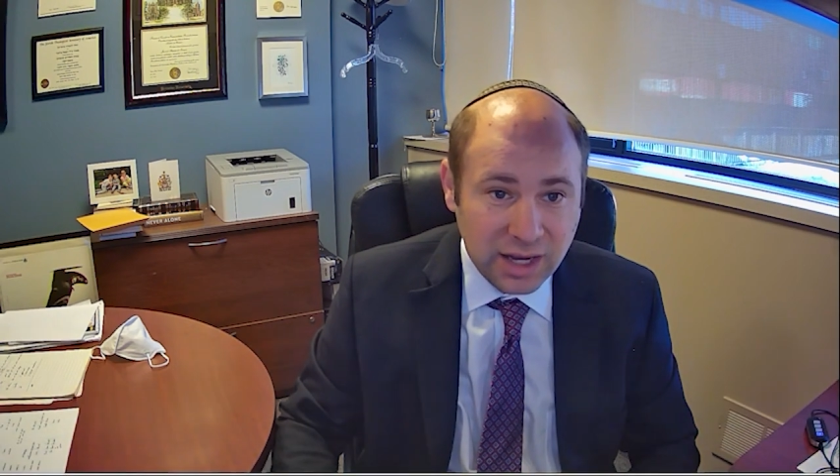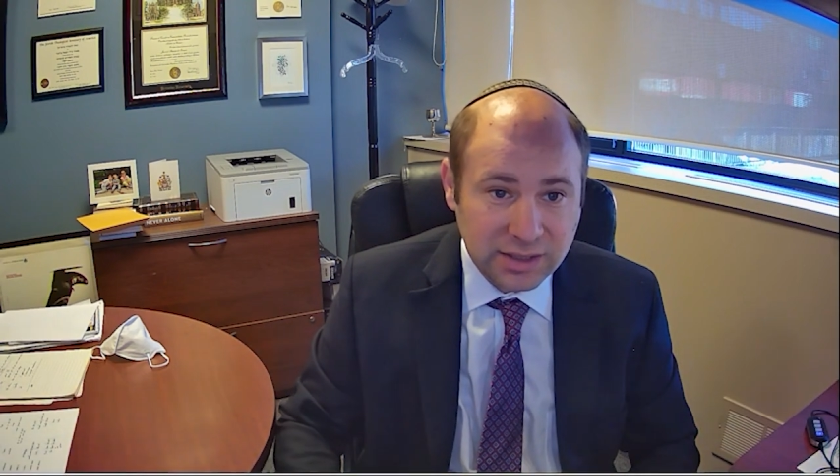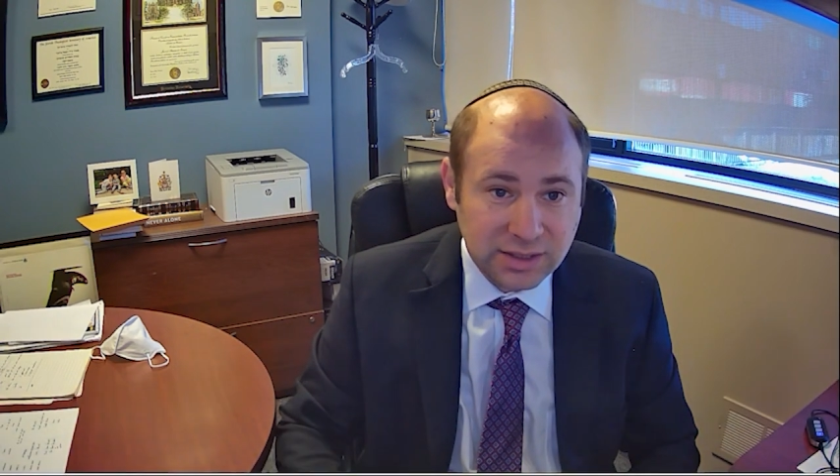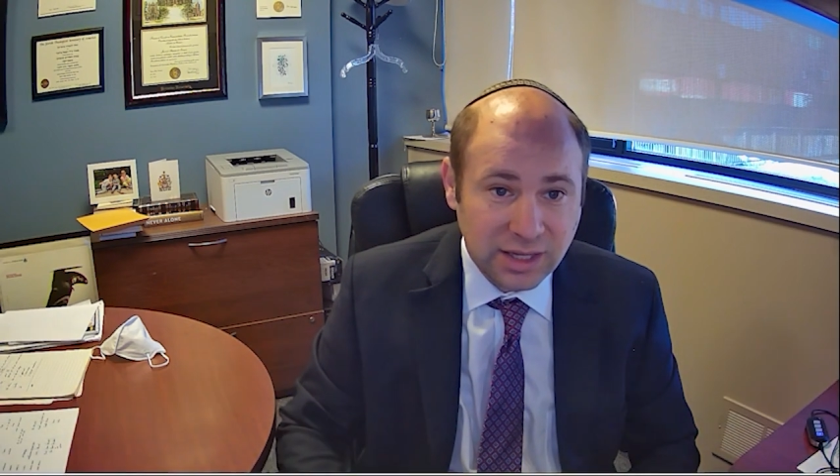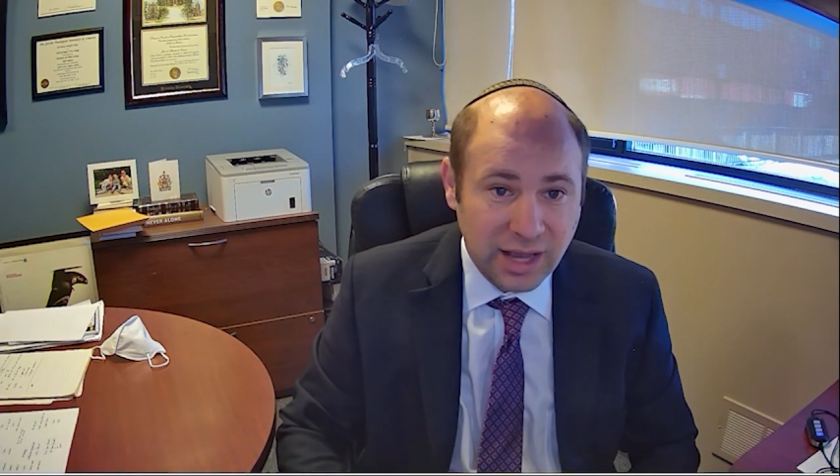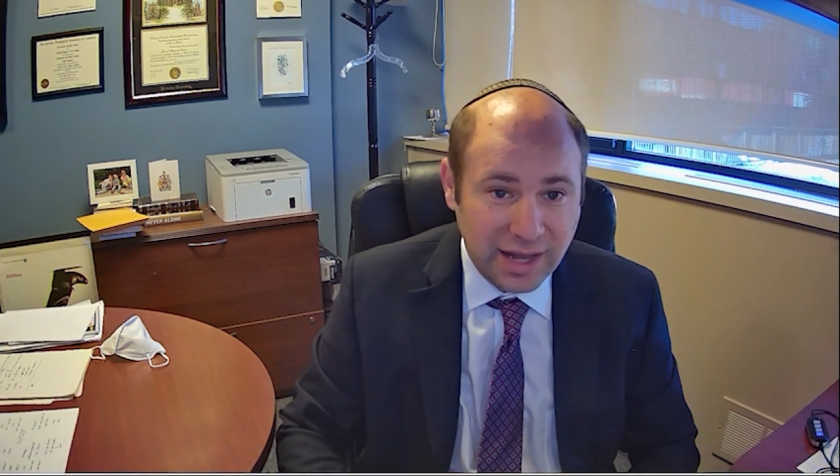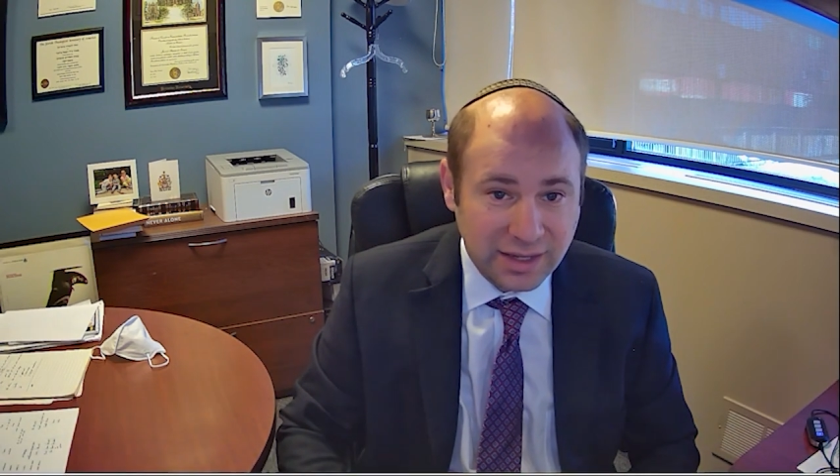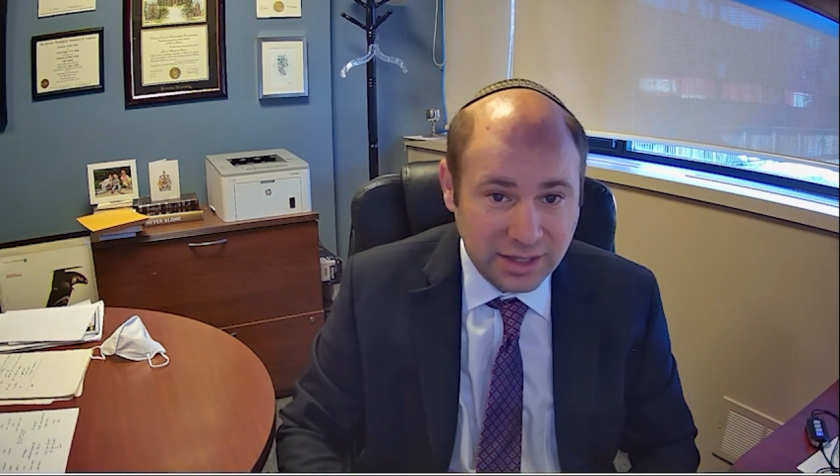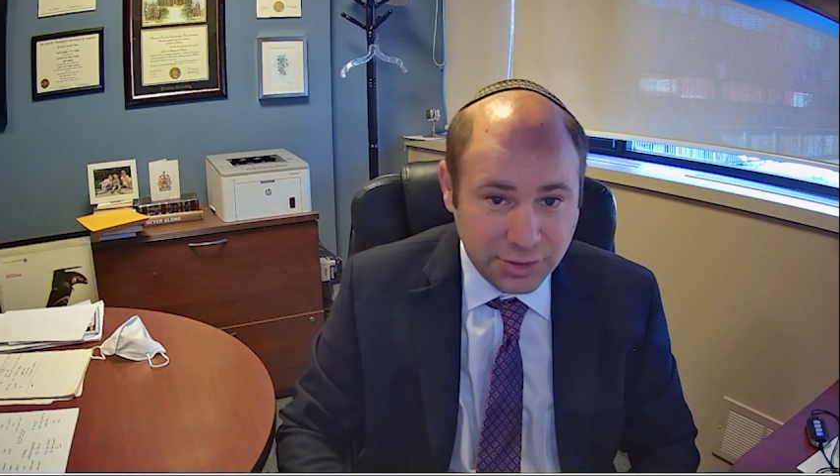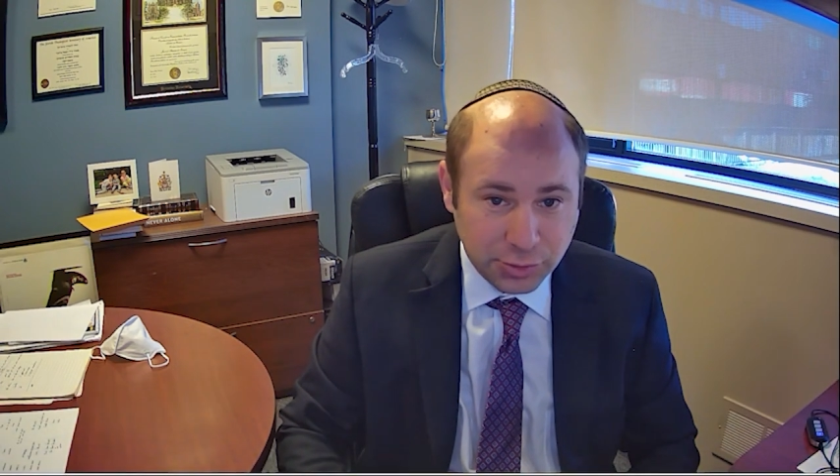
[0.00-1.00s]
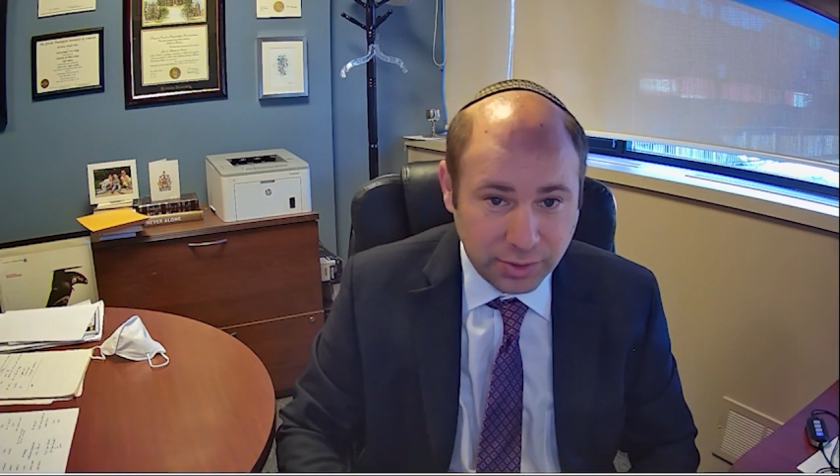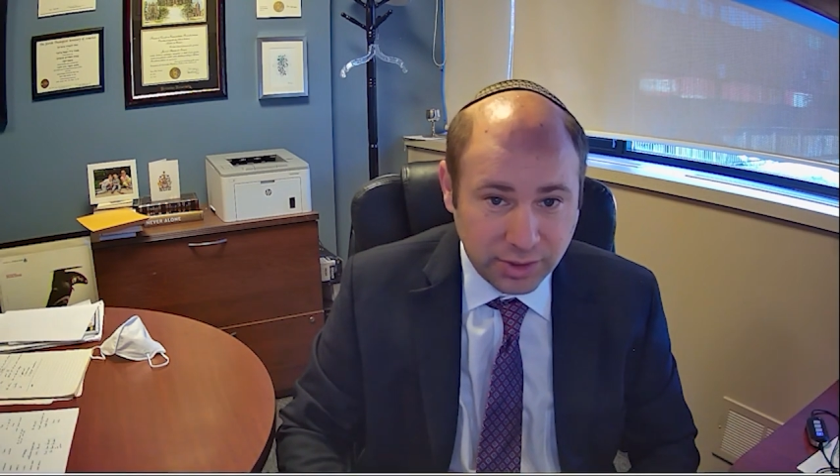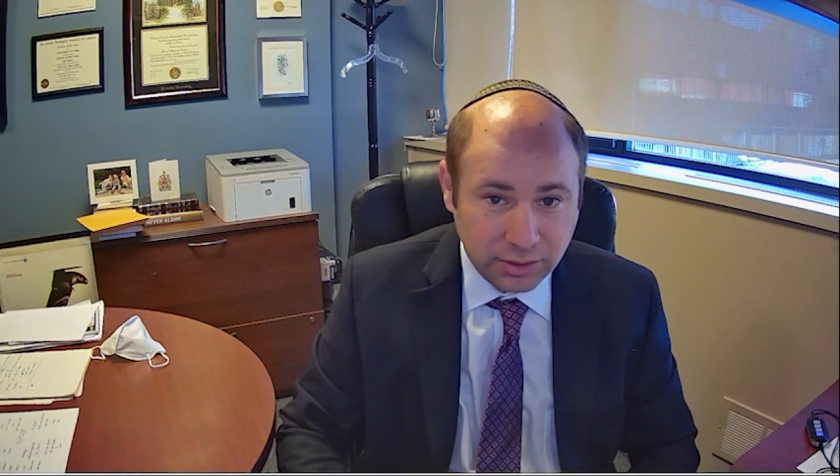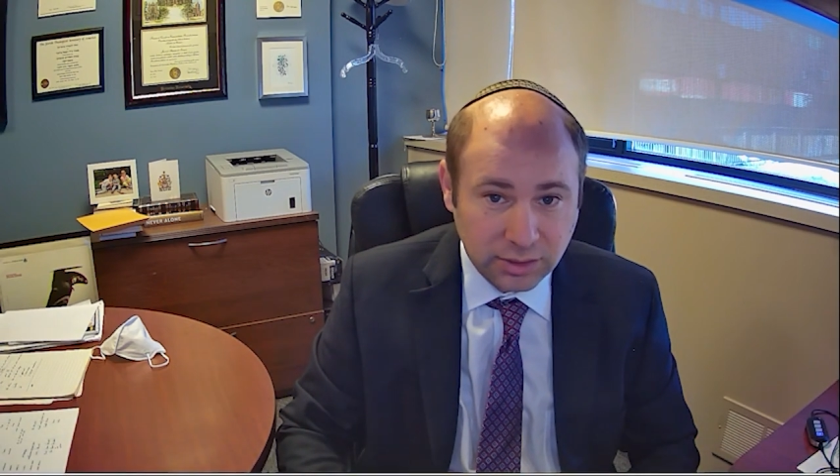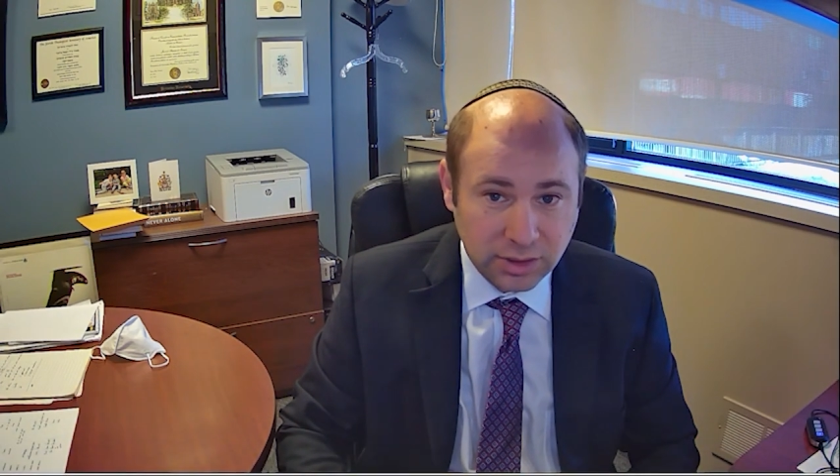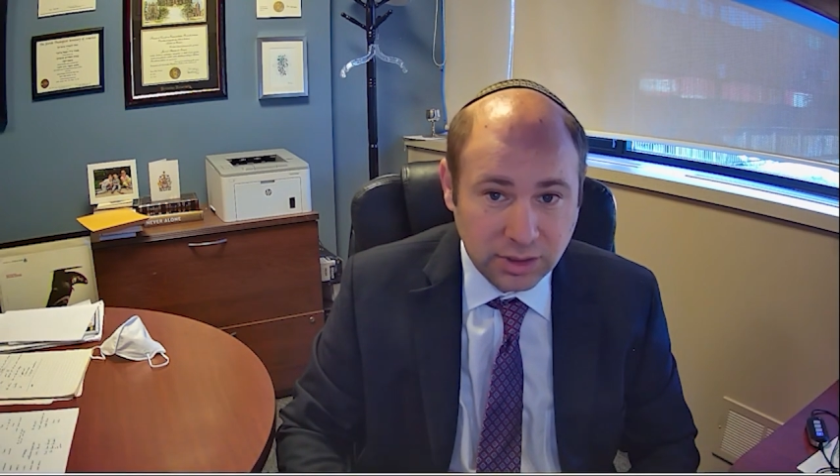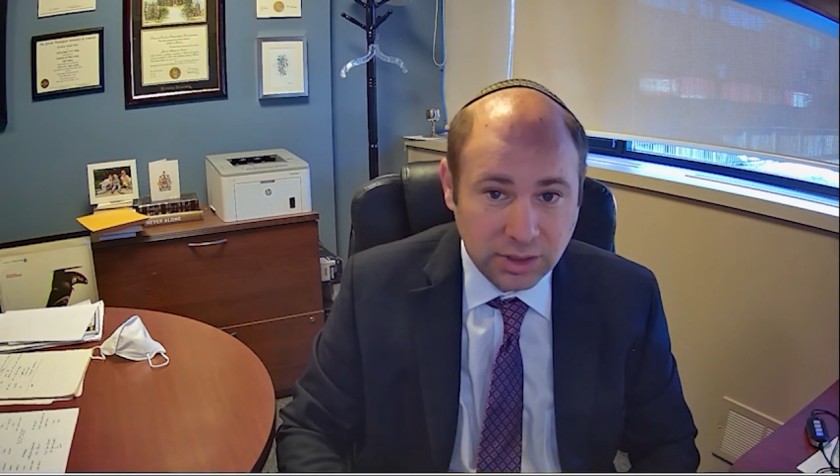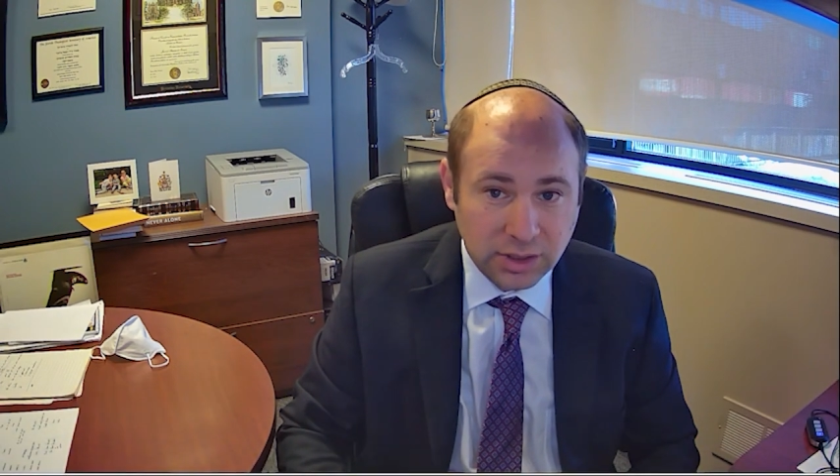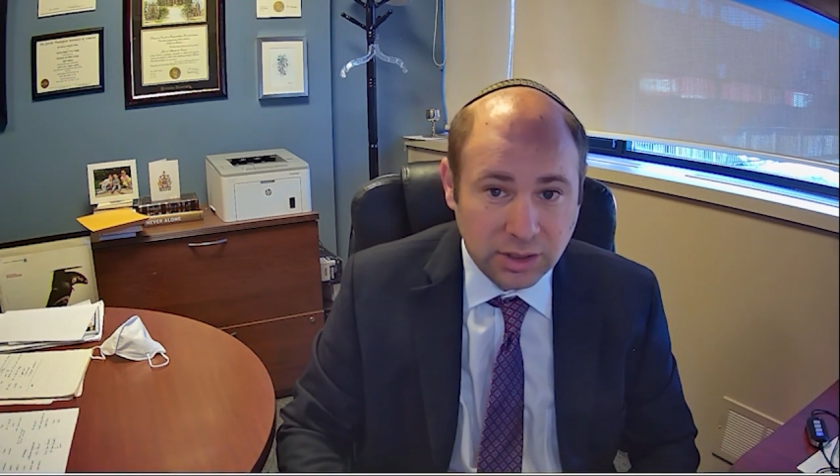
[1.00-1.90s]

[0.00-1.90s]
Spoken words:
Gaza and in Israel